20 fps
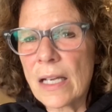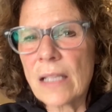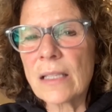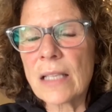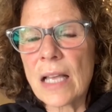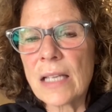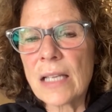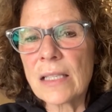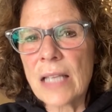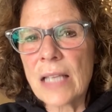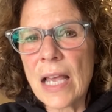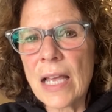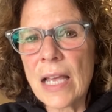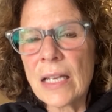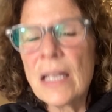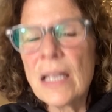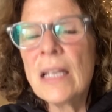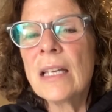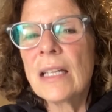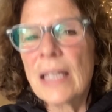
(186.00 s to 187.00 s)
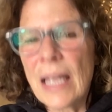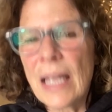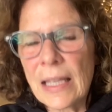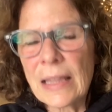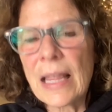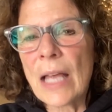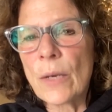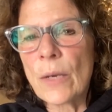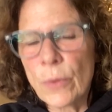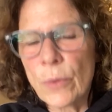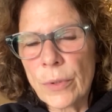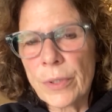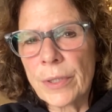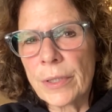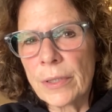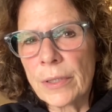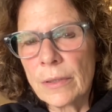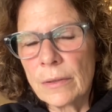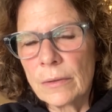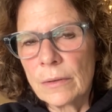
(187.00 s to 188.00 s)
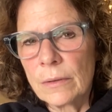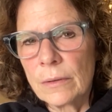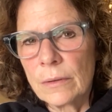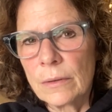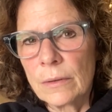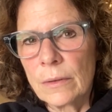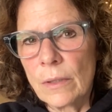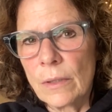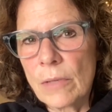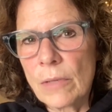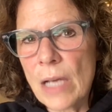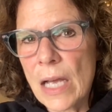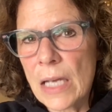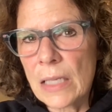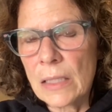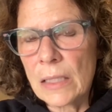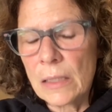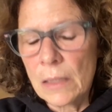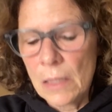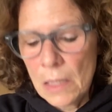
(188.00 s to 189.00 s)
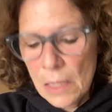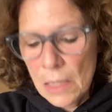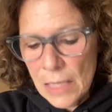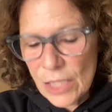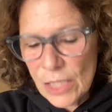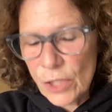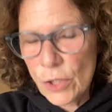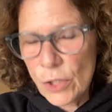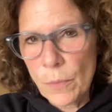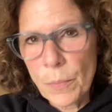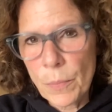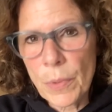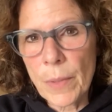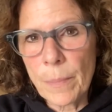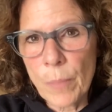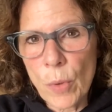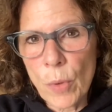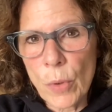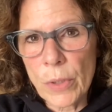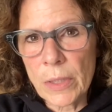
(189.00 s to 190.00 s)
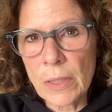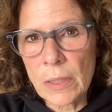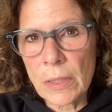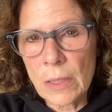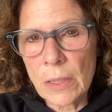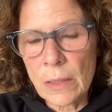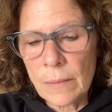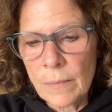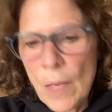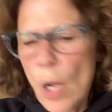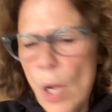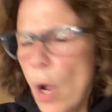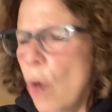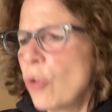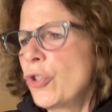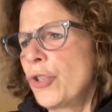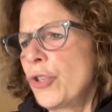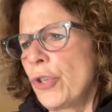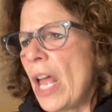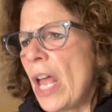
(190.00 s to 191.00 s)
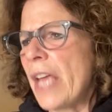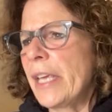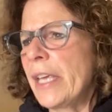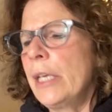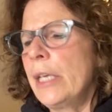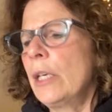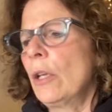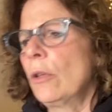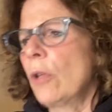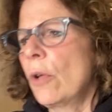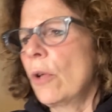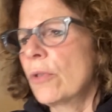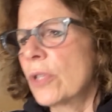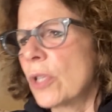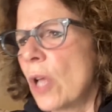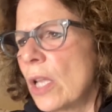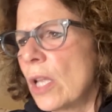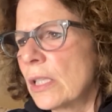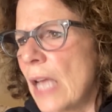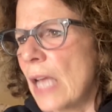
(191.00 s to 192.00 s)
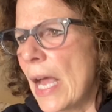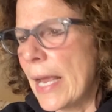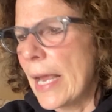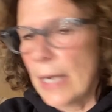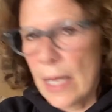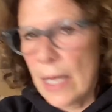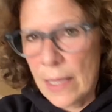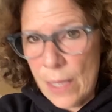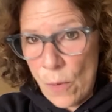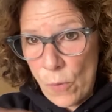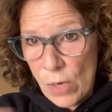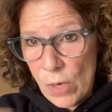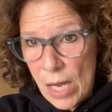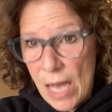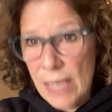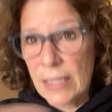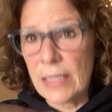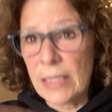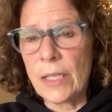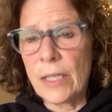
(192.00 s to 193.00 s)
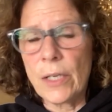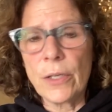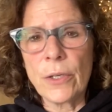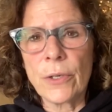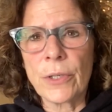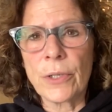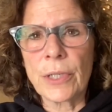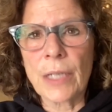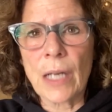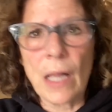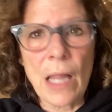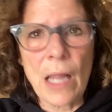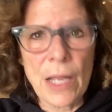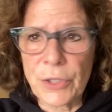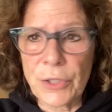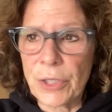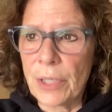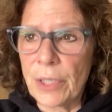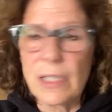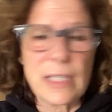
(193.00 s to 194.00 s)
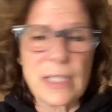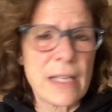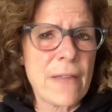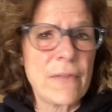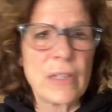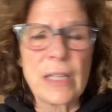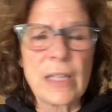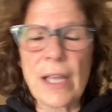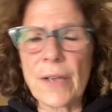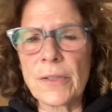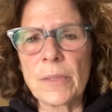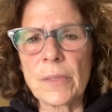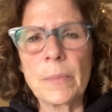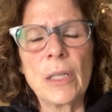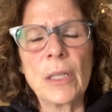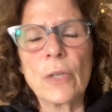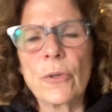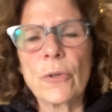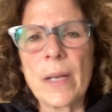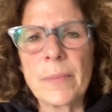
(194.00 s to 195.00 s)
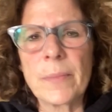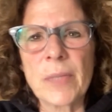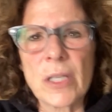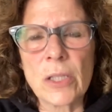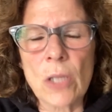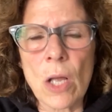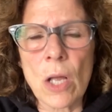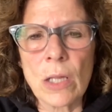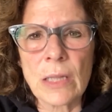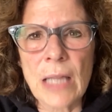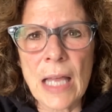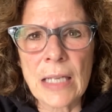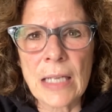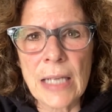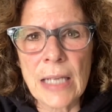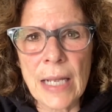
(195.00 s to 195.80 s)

else I say, get that ordered. Okay? That's super important. Oh, Jill, I eat a low salt diet. And then when I see a urine collection, 7,000 milligrams of salt that